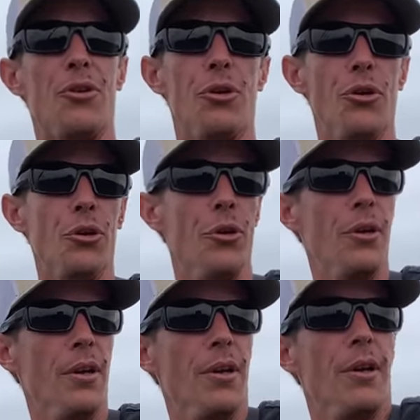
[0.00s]
to,
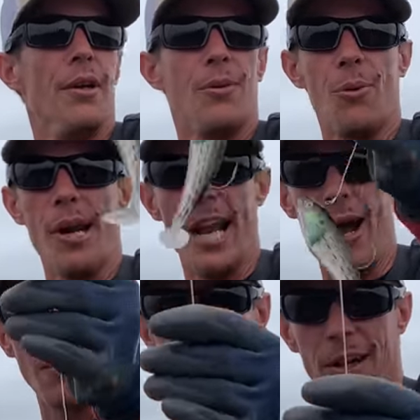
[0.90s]
right
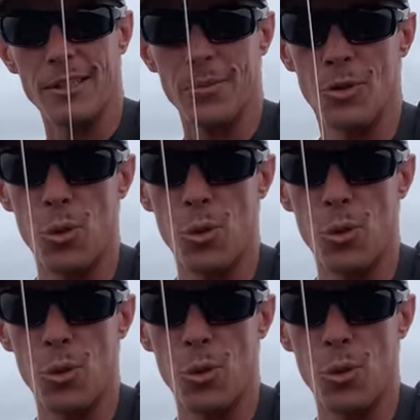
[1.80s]
now I've got some